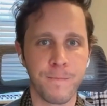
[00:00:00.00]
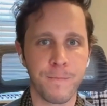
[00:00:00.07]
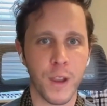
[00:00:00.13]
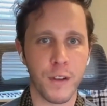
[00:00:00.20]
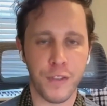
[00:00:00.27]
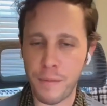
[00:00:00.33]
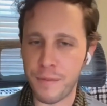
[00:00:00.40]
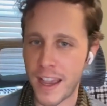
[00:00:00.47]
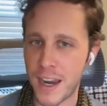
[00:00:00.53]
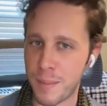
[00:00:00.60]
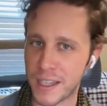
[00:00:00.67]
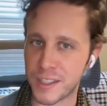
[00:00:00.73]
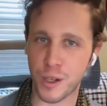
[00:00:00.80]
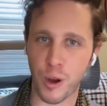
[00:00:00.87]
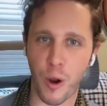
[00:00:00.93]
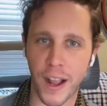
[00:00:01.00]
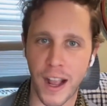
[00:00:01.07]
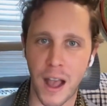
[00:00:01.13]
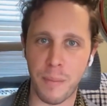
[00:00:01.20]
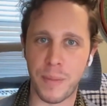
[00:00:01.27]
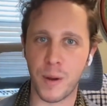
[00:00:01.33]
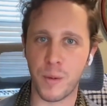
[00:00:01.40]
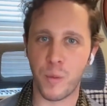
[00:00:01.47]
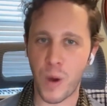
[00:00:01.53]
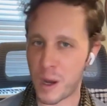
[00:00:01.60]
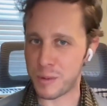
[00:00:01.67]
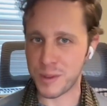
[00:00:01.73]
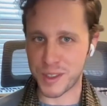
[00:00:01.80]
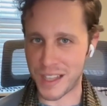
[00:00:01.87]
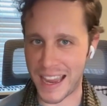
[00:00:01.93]
from Vitamix growing up, and what it
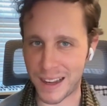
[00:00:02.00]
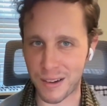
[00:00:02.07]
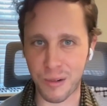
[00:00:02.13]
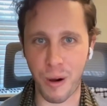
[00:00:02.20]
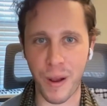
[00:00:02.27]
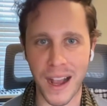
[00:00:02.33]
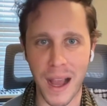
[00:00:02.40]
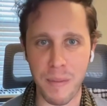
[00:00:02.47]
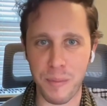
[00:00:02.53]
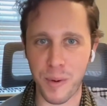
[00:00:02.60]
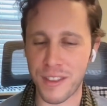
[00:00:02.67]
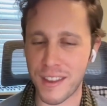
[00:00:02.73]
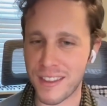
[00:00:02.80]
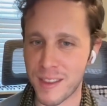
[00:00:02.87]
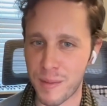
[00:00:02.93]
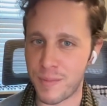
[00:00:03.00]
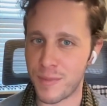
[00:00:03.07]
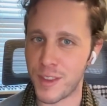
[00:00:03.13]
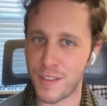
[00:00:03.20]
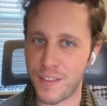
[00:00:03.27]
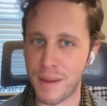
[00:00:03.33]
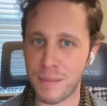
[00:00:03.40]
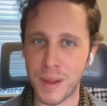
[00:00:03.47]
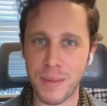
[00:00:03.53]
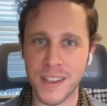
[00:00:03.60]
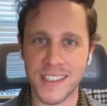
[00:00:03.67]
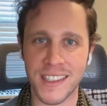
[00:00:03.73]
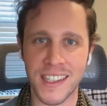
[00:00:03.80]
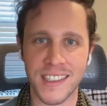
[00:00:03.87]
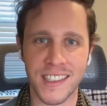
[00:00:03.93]
was like growing up within the family
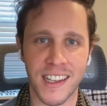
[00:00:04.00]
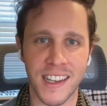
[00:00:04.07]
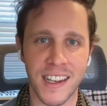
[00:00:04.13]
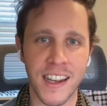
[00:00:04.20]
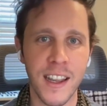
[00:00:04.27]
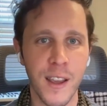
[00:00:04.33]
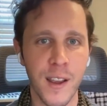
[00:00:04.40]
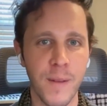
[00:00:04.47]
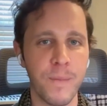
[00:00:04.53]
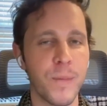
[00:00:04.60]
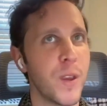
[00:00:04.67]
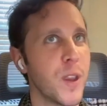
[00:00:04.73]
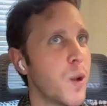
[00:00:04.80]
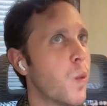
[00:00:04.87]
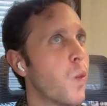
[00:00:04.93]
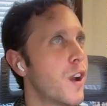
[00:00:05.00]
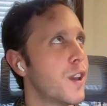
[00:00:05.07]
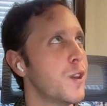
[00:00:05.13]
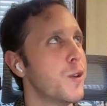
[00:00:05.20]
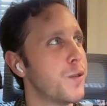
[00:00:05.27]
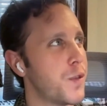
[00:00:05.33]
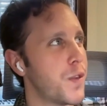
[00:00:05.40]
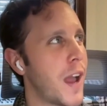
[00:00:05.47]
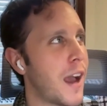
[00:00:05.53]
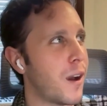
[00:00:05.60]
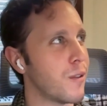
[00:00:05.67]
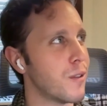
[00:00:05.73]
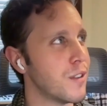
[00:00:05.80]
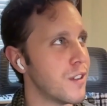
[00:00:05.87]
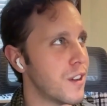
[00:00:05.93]
business, and what you
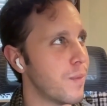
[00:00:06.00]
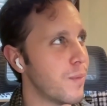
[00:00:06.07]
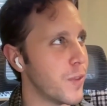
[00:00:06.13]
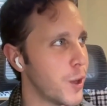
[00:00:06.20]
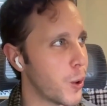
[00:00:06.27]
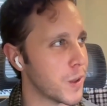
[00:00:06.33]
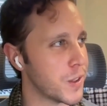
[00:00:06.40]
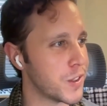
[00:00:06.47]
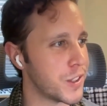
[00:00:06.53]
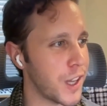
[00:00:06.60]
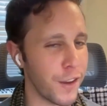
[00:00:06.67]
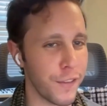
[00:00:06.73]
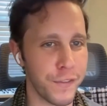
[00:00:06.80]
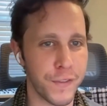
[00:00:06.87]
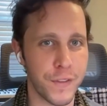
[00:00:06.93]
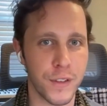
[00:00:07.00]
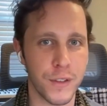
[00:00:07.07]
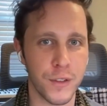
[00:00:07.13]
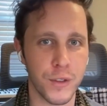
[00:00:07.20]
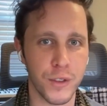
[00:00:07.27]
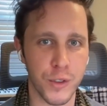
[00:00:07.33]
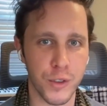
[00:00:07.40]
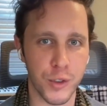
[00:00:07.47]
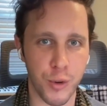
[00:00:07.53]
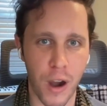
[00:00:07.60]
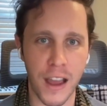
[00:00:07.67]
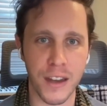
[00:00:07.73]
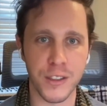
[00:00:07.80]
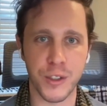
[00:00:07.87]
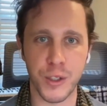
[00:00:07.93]
found yourself
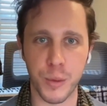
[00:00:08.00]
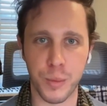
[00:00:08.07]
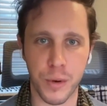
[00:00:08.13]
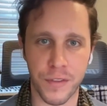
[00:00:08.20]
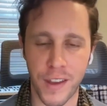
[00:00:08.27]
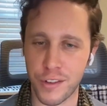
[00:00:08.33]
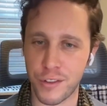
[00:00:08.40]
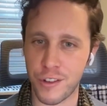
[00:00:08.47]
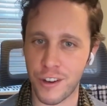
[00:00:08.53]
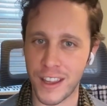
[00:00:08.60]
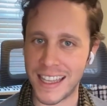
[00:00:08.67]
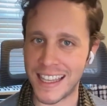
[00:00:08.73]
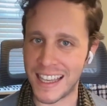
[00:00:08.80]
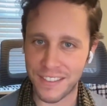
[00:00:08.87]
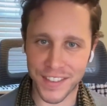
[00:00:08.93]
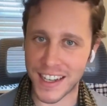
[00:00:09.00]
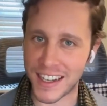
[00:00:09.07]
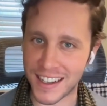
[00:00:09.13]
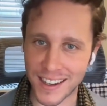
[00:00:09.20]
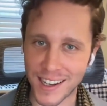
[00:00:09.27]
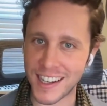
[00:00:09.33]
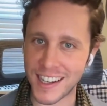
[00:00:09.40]
drawn to professionally, given,